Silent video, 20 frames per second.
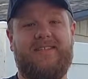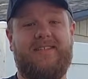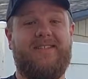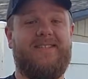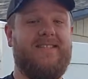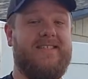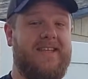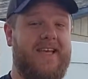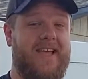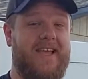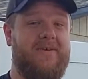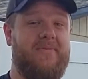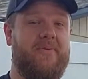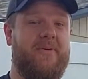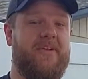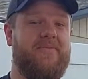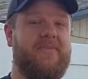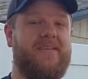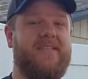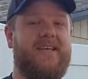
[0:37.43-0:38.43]
Today, we're
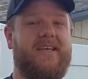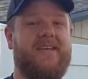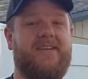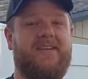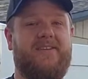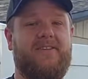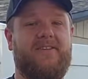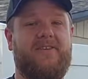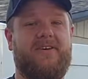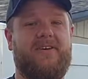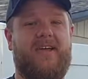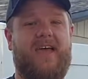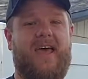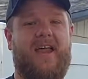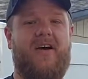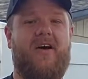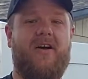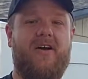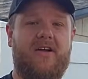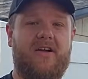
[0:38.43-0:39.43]
going to be taking a look
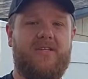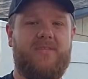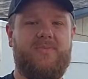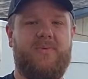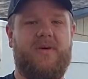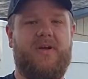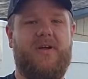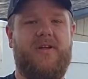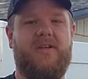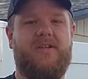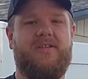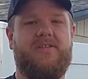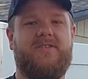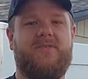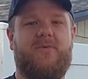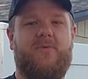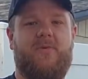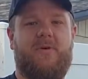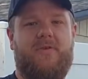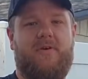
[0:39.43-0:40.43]
at our
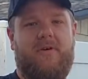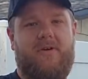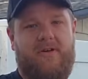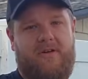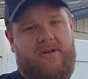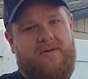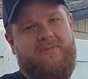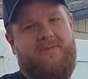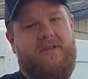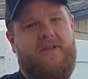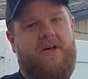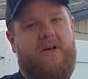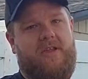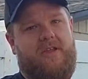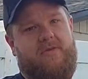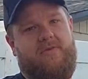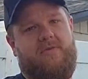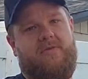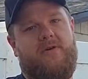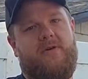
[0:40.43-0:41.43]
experience with our Omlet
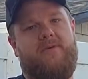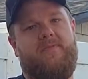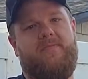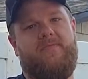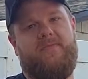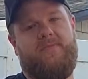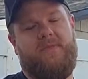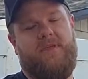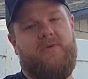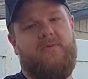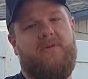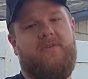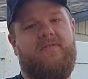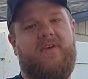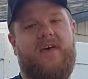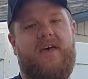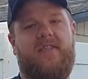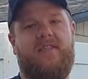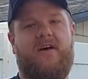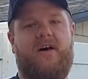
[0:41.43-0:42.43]
Autodoor. Now, we've
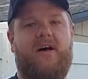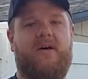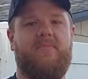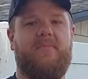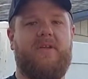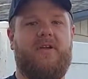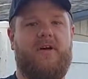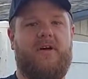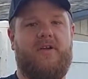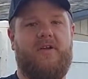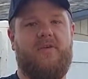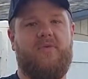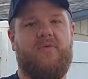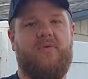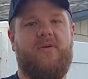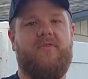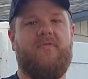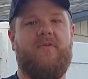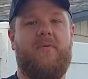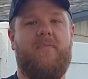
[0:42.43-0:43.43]
had Omlet
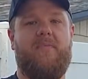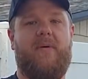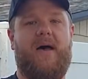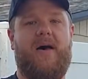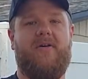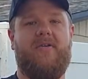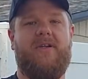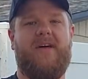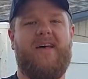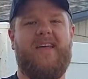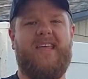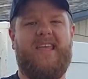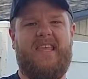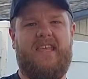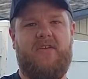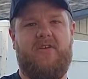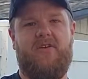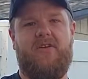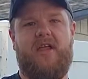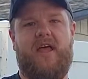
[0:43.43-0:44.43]
Autodoor for about a
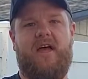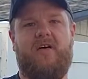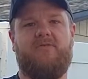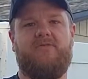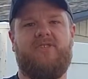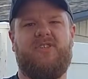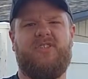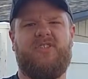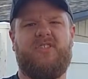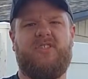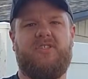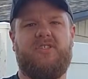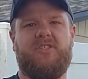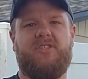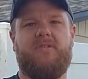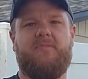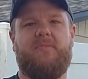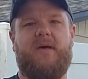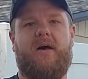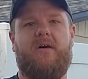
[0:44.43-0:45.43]
year now,
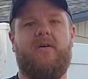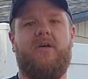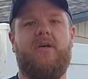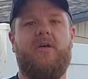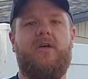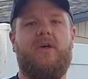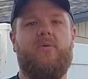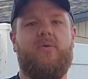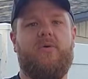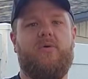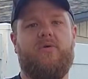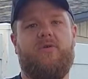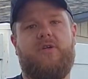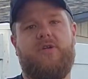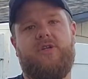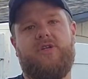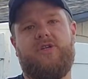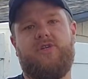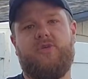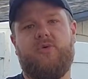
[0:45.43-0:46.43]
just about. We
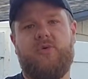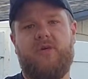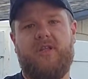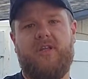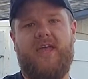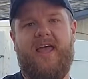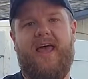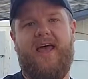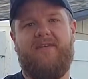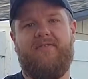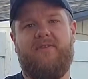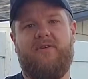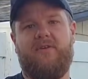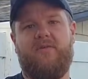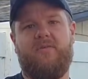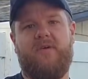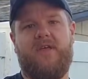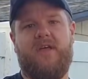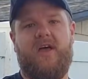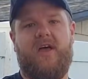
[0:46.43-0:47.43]
ordered it shortly
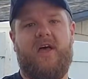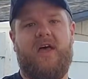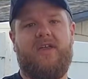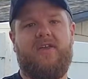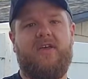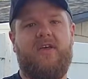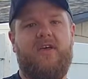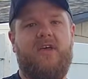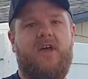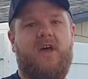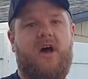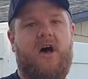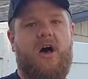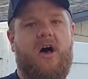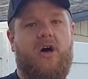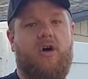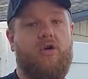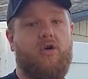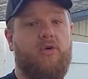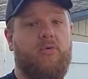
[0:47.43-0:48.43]
after we got
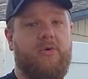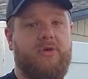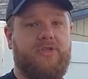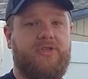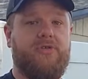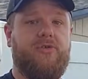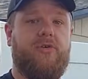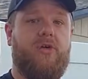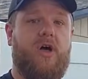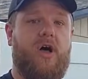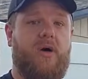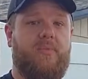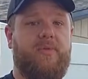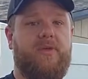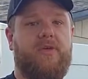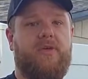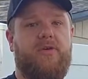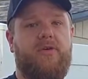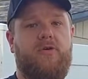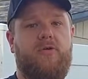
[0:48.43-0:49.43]
our original
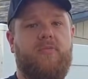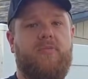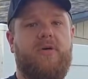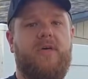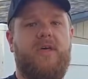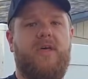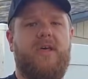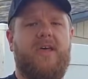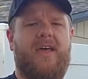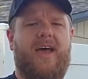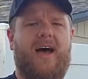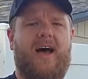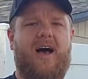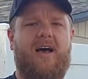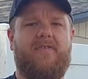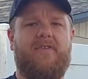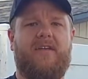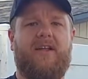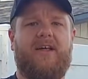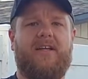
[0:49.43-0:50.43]
Omlet coop.
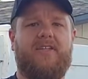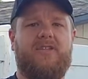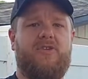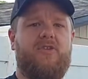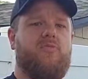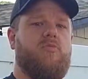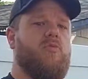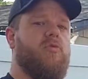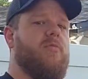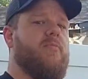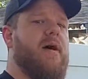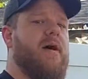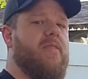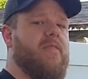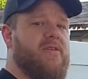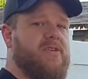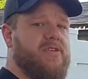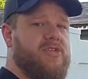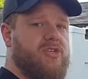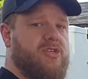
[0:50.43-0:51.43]
If you'd like to know more
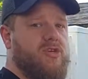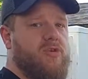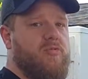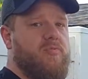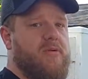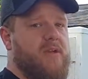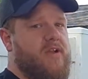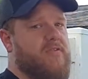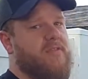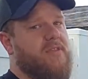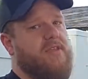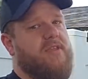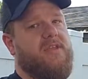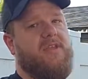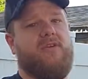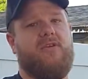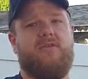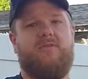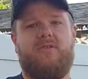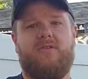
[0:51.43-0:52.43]
about this coop and
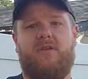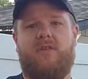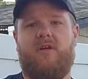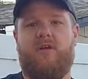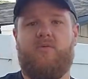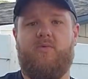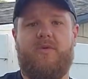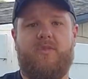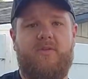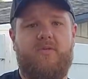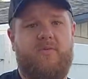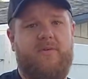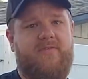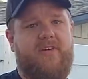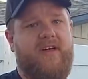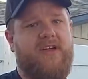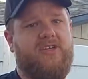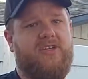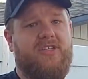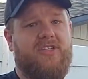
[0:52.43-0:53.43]
everything that goes along with it, we've
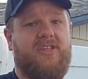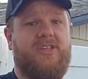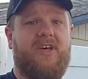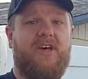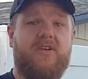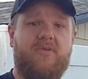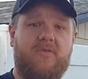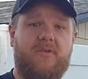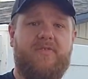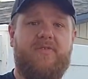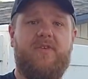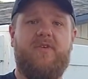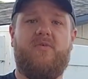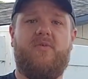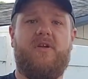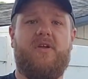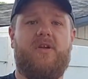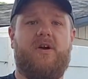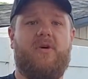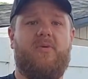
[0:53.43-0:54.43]
actually done a review
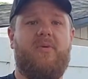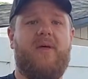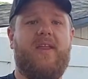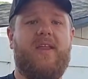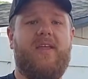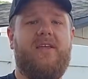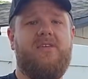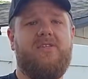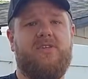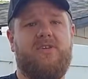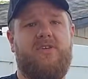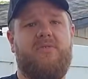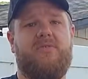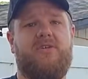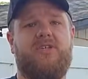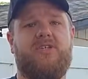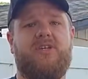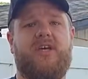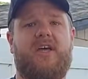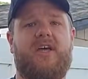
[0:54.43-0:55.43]
in it already, so you
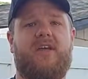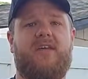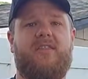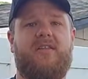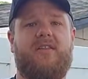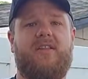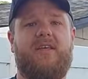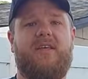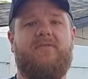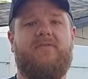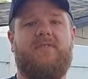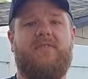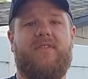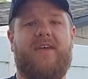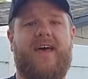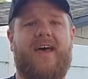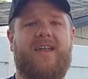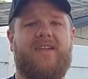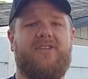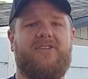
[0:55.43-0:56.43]
can check the link for that.